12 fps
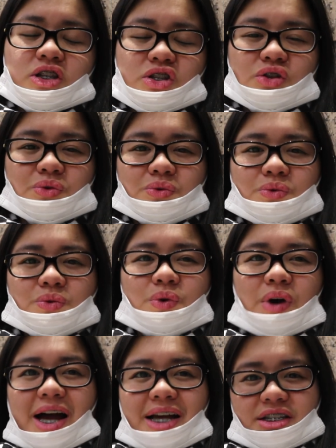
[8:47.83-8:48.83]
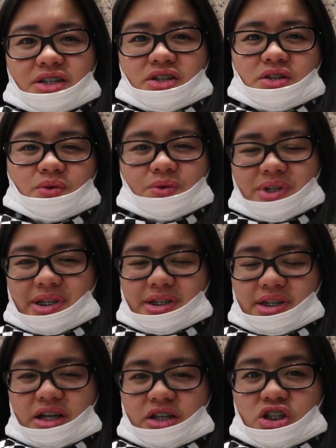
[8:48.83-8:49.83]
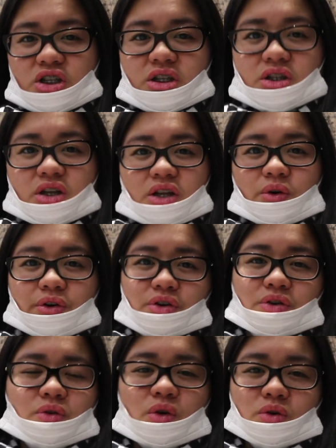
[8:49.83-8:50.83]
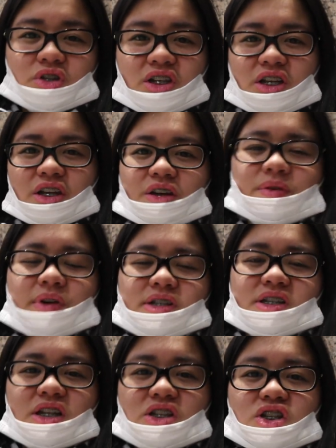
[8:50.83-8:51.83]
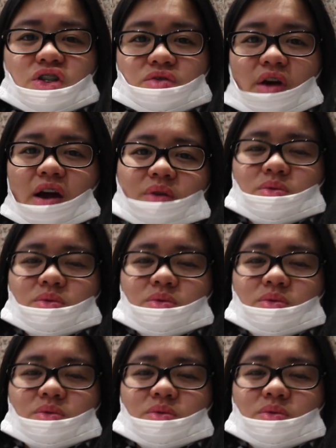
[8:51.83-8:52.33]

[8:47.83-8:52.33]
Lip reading: to Asakusa Station in order to go to the nearest ichiran